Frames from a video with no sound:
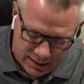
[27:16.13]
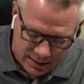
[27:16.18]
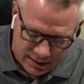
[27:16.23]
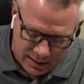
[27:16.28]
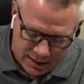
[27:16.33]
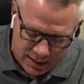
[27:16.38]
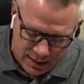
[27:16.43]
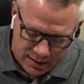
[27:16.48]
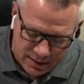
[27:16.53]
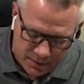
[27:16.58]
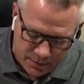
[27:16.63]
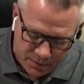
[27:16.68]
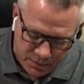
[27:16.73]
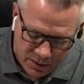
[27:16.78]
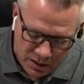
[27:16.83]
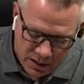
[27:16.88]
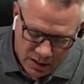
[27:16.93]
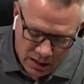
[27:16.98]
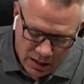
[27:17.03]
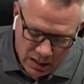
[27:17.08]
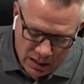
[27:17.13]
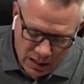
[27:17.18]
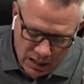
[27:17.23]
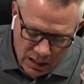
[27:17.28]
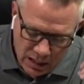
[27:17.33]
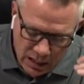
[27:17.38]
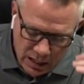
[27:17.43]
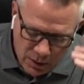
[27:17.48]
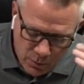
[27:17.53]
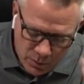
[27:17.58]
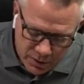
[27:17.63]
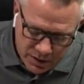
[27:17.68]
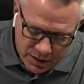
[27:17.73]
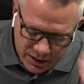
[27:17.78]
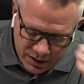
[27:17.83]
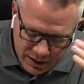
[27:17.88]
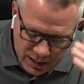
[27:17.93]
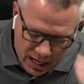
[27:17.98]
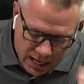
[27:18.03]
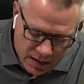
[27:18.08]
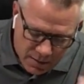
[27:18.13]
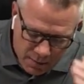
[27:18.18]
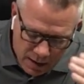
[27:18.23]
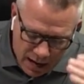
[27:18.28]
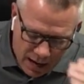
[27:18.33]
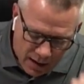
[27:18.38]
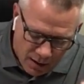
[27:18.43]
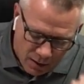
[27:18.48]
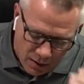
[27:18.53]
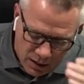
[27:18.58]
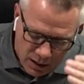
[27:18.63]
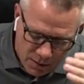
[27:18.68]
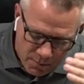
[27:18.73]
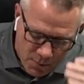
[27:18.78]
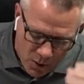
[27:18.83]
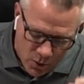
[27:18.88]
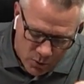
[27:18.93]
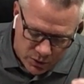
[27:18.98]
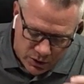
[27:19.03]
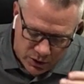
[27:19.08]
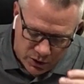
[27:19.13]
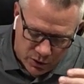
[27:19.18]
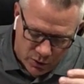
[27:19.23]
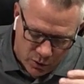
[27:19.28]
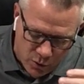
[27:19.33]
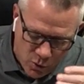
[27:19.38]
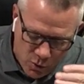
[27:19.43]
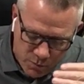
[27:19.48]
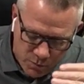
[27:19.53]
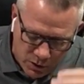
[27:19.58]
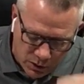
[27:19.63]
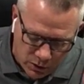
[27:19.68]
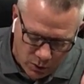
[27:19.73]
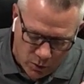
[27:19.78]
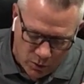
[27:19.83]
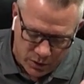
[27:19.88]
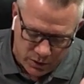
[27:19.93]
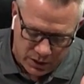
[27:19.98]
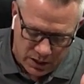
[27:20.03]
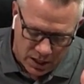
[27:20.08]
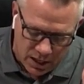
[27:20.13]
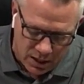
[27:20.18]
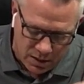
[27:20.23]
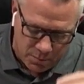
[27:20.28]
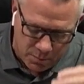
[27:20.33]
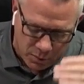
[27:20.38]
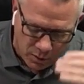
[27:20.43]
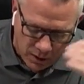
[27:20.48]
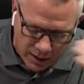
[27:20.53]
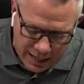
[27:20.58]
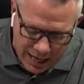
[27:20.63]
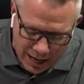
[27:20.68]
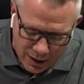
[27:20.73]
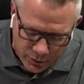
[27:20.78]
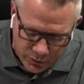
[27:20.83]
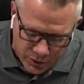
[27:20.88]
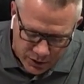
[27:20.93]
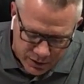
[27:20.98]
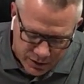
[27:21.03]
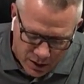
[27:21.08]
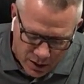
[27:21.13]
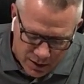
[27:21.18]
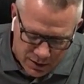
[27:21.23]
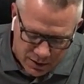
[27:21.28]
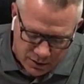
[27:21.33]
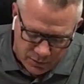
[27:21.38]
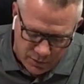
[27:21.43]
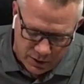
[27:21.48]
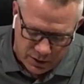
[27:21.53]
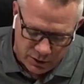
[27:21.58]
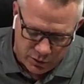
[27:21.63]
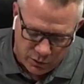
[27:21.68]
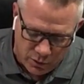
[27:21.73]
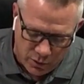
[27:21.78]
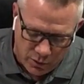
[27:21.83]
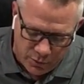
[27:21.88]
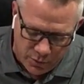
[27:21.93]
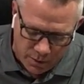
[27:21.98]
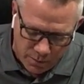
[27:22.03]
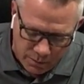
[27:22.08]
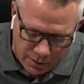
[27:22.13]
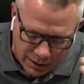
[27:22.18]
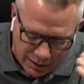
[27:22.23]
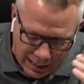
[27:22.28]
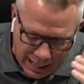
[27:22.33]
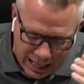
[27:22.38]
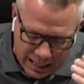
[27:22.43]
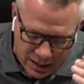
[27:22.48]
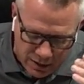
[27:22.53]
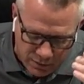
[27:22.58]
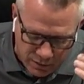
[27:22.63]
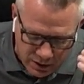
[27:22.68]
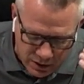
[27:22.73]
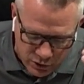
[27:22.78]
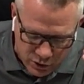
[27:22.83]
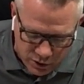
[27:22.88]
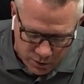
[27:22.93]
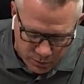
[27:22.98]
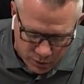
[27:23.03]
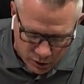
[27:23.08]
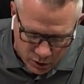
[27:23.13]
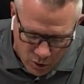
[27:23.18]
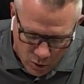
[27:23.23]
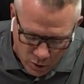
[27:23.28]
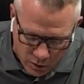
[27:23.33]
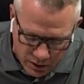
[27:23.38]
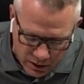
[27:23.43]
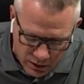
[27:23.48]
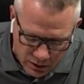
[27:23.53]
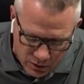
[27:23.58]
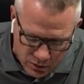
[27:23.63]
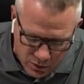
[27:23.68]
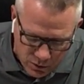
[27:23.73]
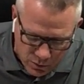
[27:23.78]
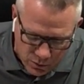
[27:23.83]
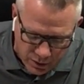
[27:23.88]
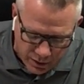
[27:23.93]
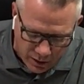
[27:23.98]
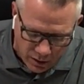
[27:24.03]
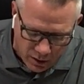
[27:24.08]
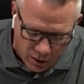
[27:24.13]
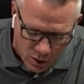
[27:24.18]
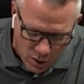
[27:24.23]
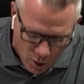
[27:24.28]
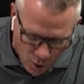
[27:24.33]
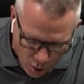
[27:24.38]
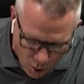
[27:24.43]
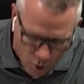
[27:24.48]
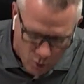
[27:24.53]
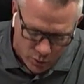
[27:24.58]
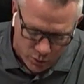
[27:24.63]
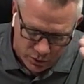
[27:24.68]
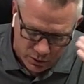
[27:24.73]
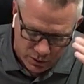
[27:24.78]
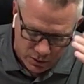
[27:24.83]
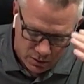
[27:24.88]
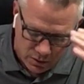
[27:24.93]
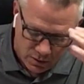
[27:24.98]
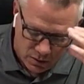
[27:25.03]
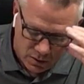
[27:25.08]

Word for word: It says, it was the same Aaron and Moses to whom the Lord said, Bring out the sons of Israel from the land of Egypt according to their hosts.